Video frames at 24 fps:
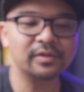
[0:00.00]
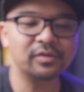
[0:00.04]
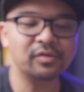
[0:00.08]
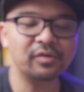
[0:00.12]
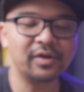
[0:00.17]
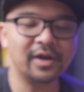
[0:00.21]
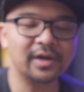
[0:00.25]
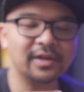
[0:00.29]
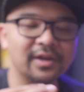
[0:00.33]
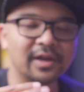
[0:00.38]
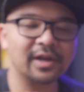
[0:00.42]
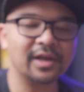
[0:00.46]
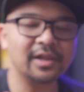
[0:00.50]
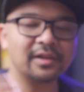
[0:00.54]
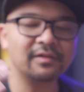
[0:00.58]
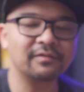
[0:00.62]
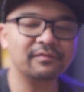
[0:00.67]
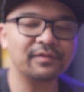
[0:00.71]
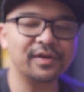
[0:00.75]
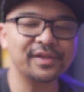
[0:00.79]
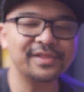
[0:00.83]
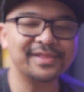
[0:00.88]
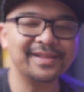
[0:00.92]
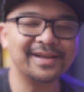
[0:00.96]
to kind of
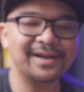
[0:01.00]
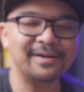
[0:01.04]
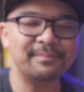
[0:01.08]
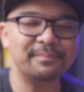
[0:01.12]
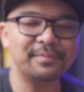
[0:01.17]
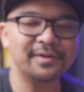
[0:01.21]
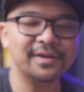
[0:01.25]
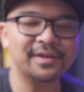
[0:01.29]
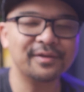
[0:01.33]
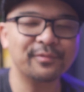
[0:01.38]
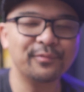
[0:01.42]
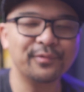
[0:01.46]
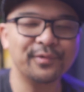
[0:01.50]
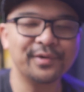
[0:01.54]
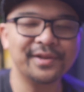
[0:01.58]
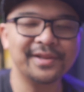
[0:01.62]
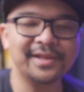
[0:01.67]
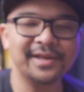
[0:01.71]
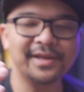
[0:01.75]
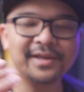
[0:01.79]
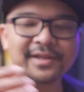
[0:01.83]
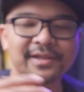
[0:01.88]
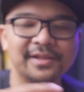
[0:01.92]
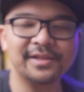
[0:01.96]
elevate the company with
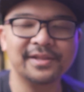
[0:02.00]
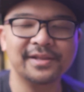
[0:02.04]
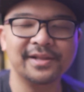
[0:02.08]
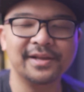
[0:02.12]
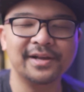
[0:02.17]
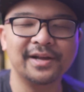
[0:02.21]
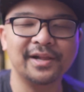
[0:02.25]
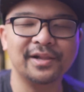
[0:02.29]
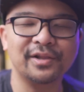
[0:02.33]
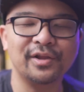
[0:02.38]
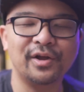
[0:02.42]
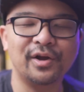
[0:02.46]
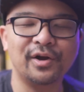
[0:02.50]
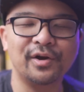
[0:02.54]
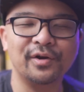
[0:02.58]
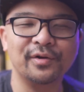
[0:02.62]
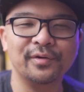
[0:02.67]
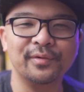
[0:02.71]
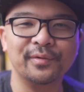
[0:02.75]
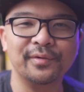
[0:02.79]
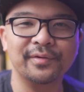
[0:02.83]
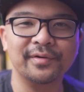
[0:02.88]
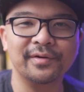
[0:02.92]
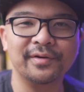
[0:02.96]
it along
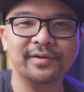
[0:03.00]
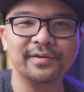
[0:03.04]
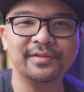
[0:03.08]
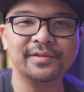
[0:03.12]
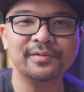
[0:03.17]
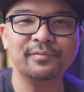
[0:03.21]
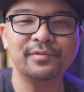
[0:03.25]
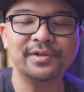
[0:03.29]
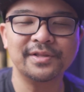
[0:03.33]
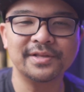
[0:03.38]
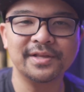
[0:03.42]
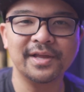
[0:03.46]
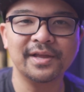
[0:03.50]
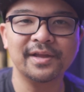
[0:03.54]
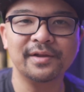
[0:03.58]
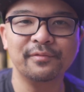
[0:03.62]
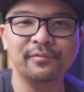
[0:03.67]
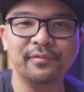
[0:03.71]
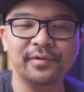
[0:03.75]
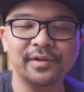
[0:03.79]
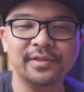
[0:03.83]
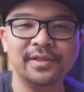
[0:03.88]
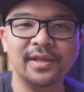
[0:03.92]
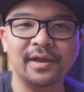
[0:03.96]

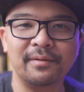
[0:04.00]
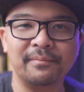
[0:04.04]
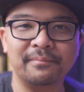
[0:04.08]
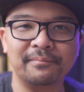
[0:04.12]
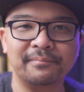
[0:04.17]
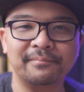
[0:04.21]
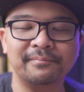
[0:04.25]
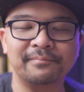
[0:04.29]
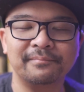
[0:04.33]
with them,